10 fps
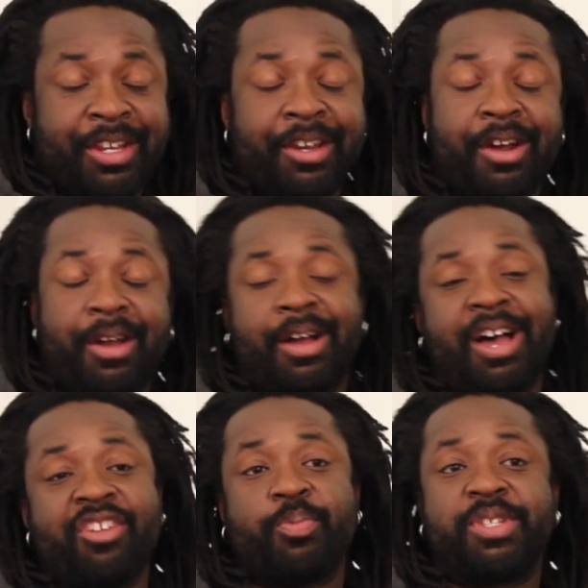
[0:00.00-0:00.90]
in her
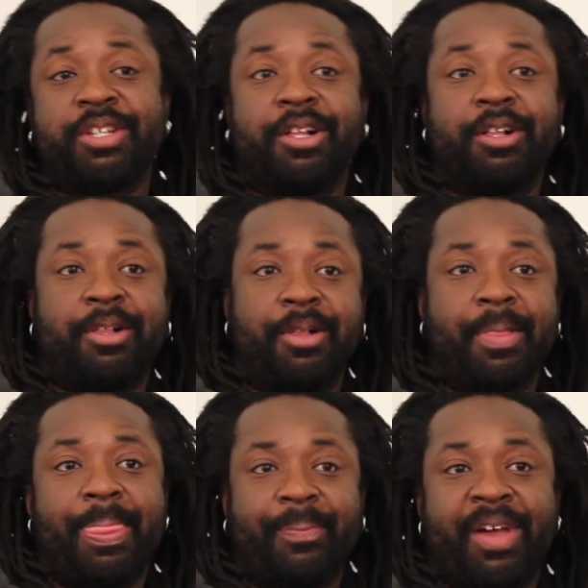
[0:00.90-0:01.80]
hospital
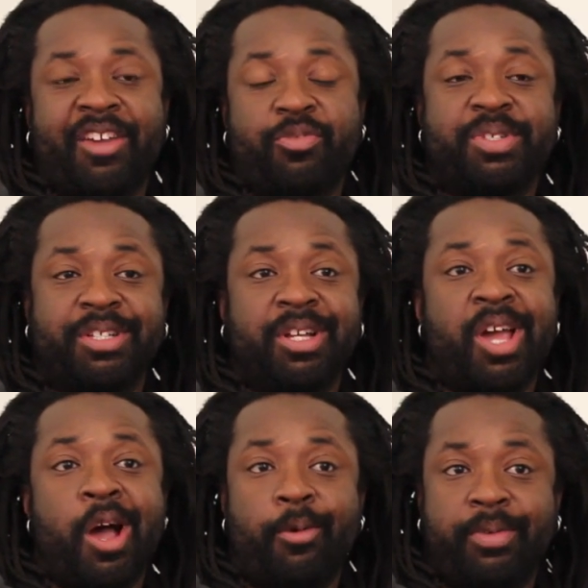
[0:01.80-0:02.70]
hospital
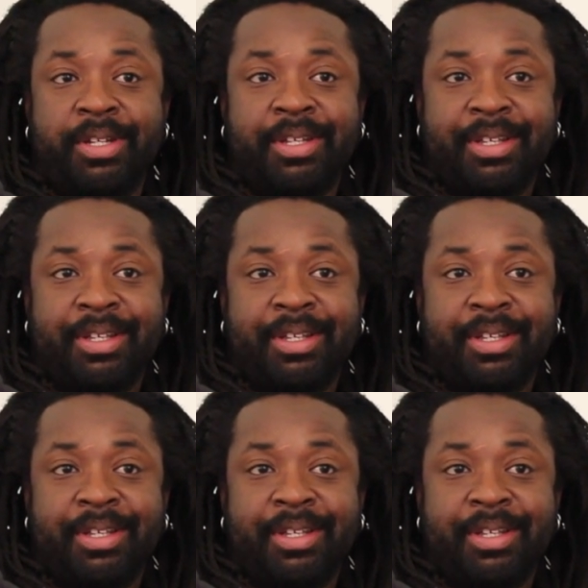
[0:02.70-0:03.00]
gown.